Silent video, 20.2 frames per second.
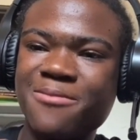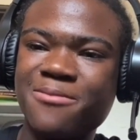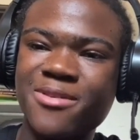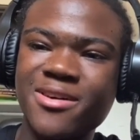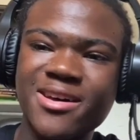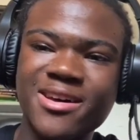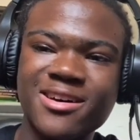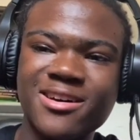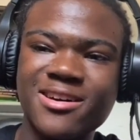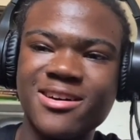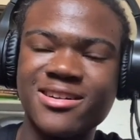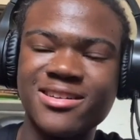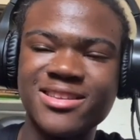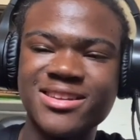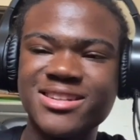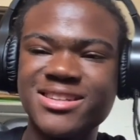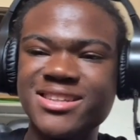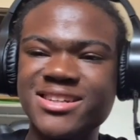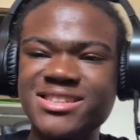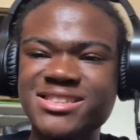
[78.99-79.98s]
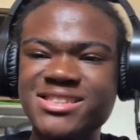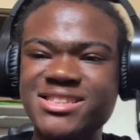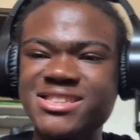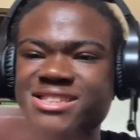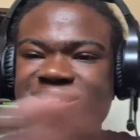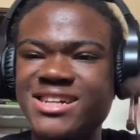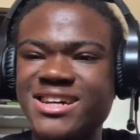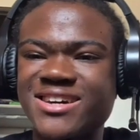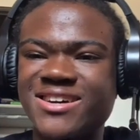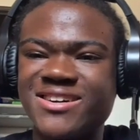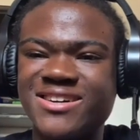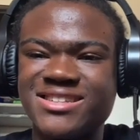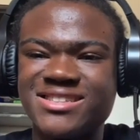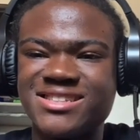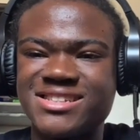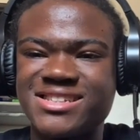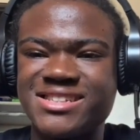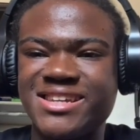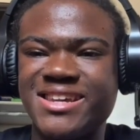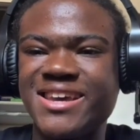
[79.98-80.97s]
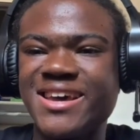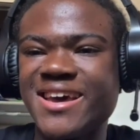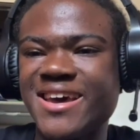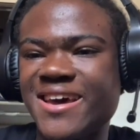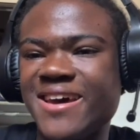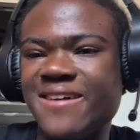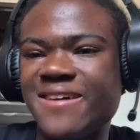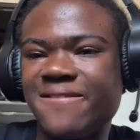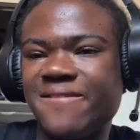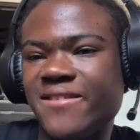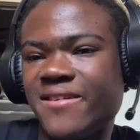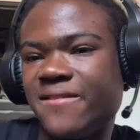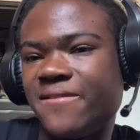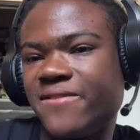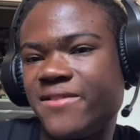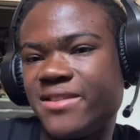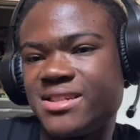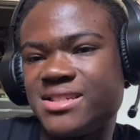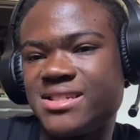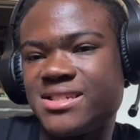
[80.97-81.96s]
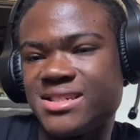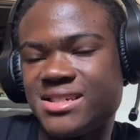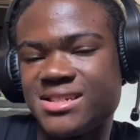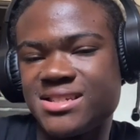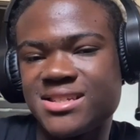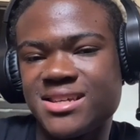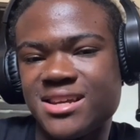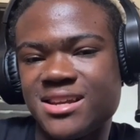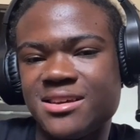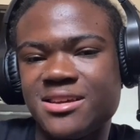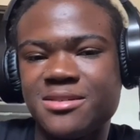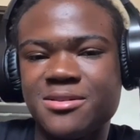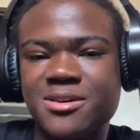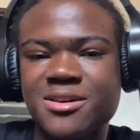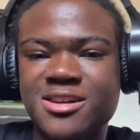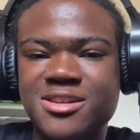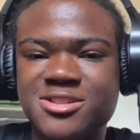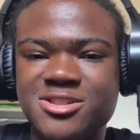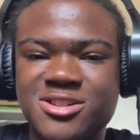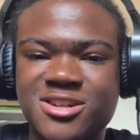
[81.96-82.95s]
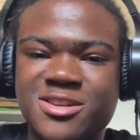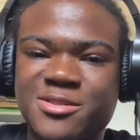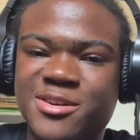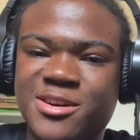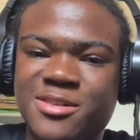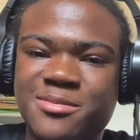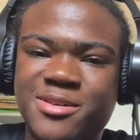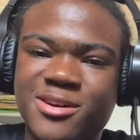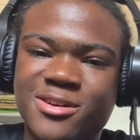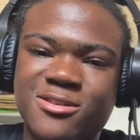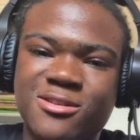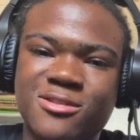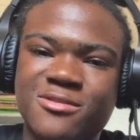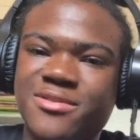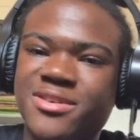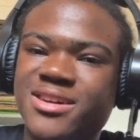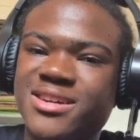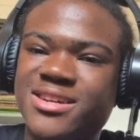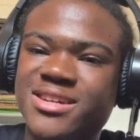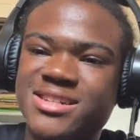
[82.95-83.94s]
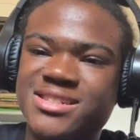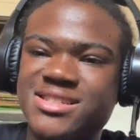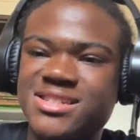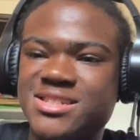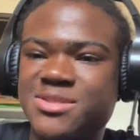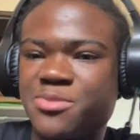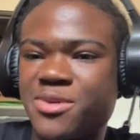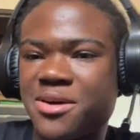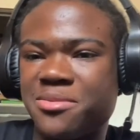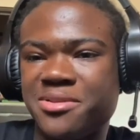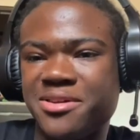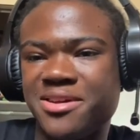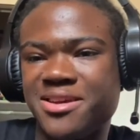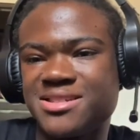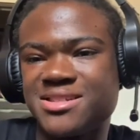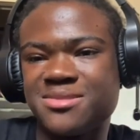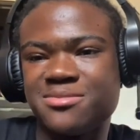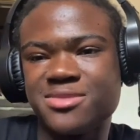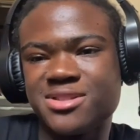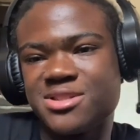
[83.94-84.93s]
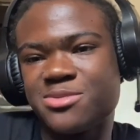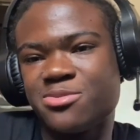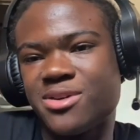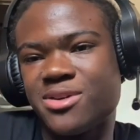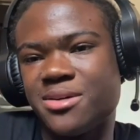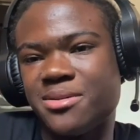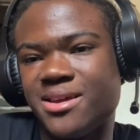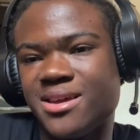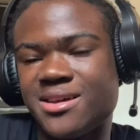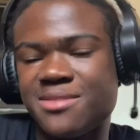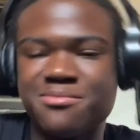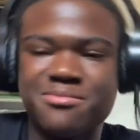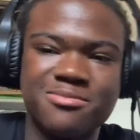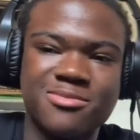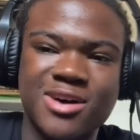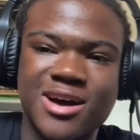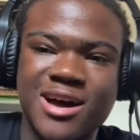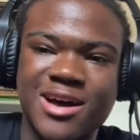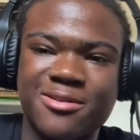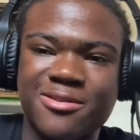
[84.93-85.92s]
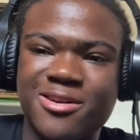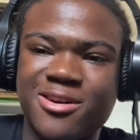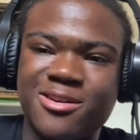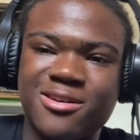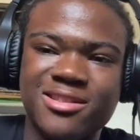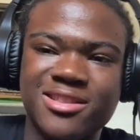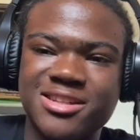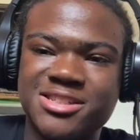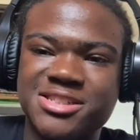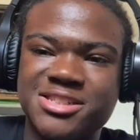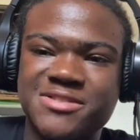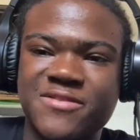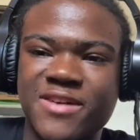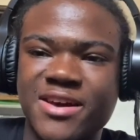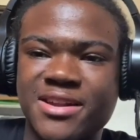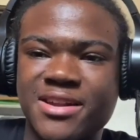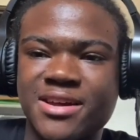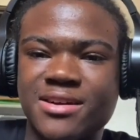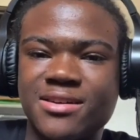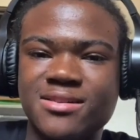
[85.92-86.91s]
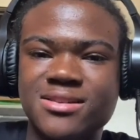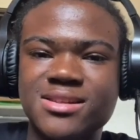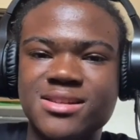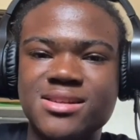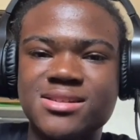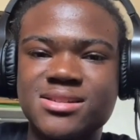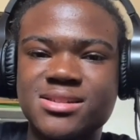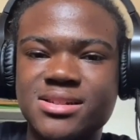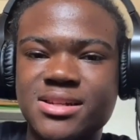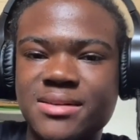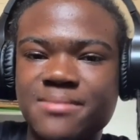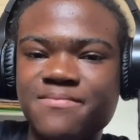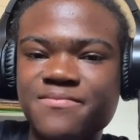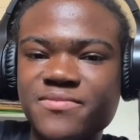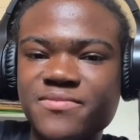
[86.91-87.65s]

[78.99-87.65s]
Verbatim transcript: But let's just check out to see if if this is gonna joke around about COVID, because this probably isn't. This probably am. I don't know. Let's just find out. So yeah.